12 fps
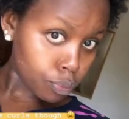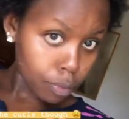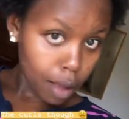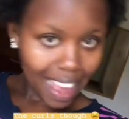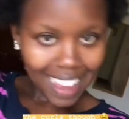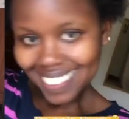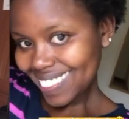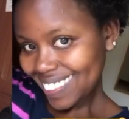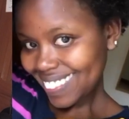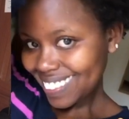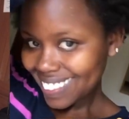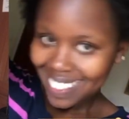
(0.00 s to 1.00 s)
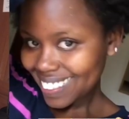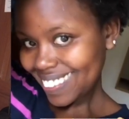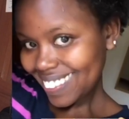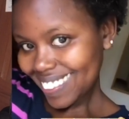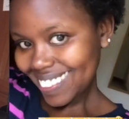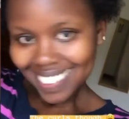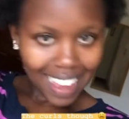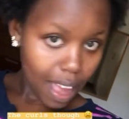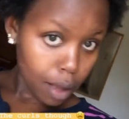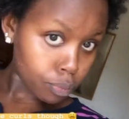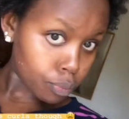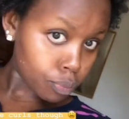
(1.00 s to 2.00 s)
I started now transitioning from